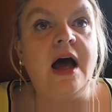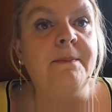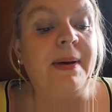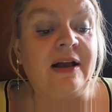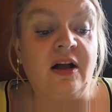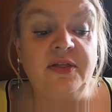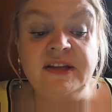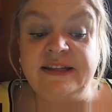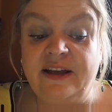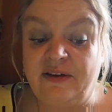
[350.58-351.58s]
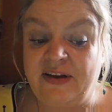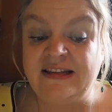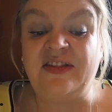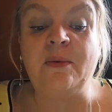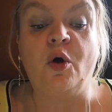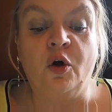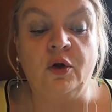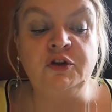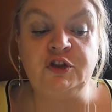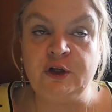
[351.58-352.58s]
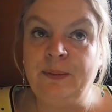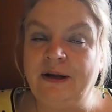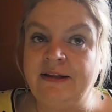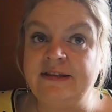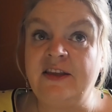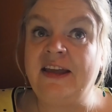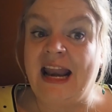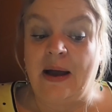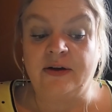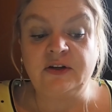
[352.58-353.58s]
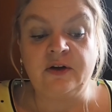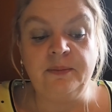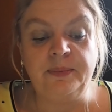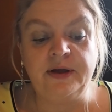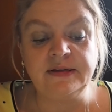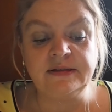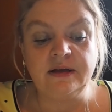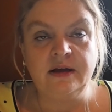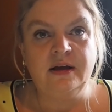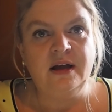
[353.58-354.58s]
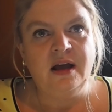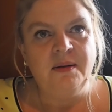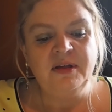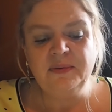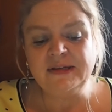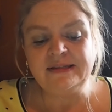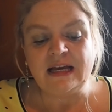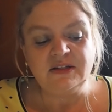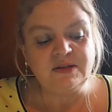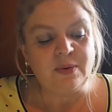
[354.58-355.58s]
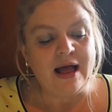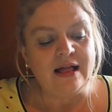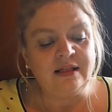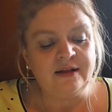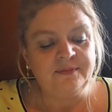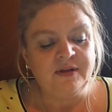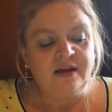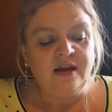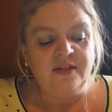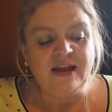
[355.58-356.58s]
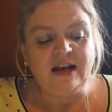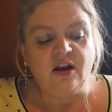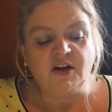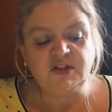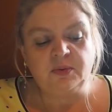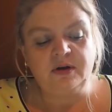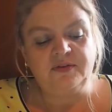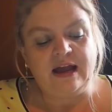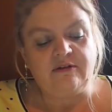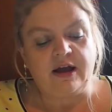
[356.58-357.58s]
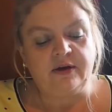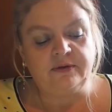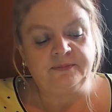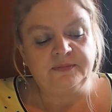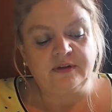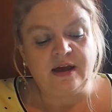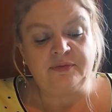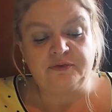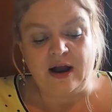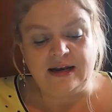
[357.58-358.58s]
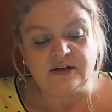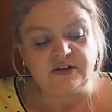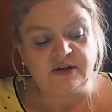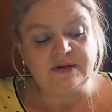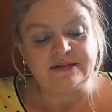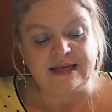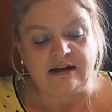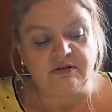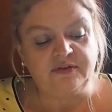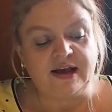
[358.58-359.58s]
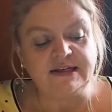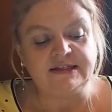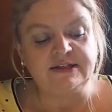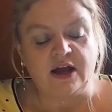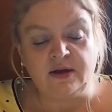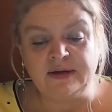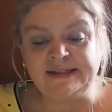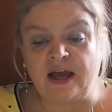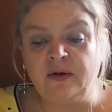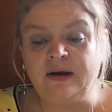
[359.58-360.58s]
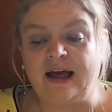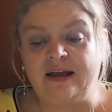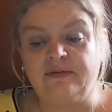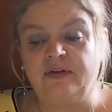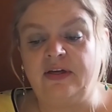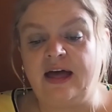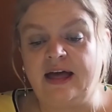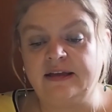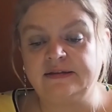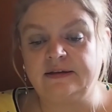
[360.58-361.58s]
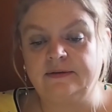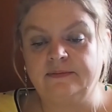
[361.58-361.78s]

Back on the surface, they were all jubilant that they now had a compass, but they were sad as well. They'd lost one of their own, a friend who had sacrificed his own life for theirs.